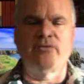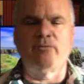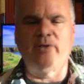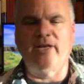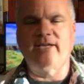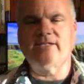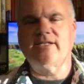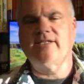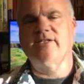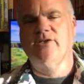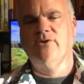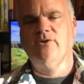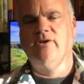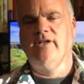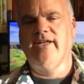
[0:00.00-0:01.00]
places,
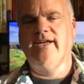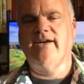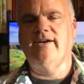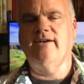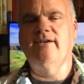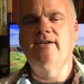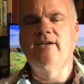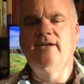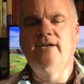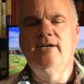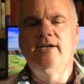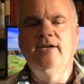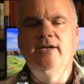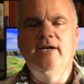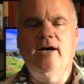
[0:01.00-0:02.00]
Googling a
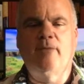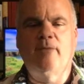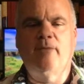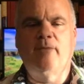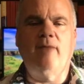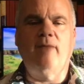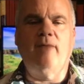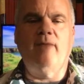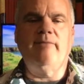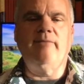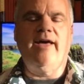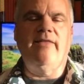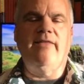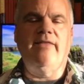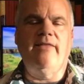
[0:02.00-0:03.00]
problem,
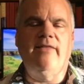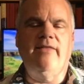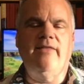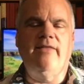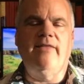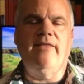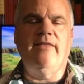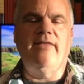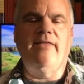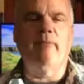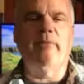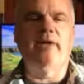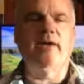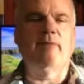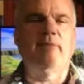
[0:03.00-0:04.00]
and then just
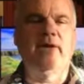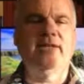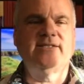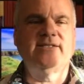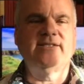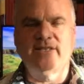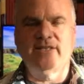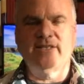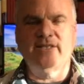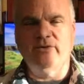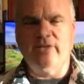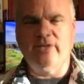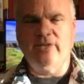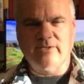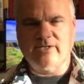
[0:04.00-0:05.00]
copying and pasting the code
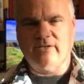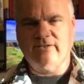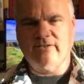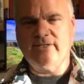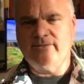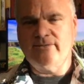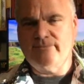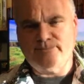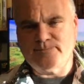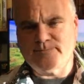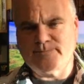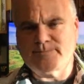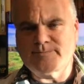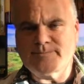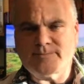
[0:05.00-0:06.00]
that resulted.
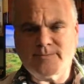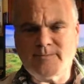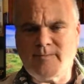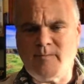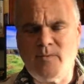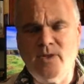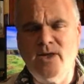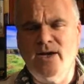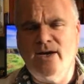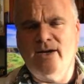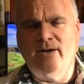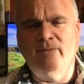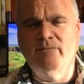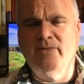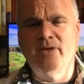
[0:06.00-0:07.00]

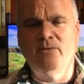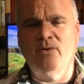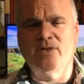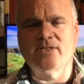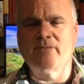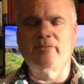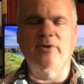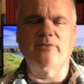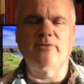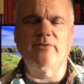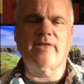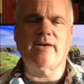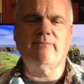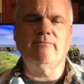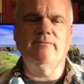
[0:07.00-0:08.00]
That wasn't built for
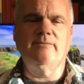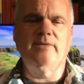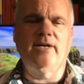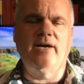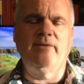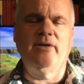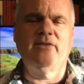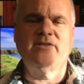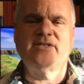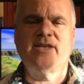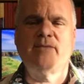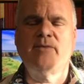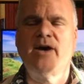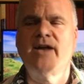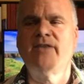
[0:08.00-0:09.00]
them. You have the
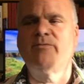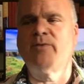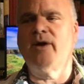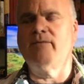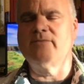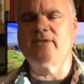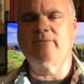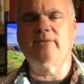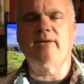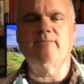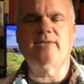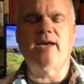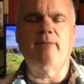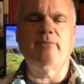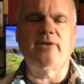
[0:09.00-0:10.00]
same kind of problem
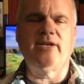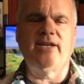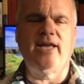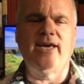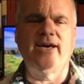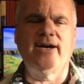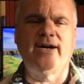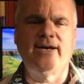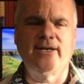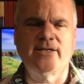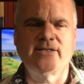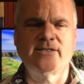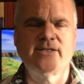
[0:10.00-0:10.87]
sometimes happen in AI. As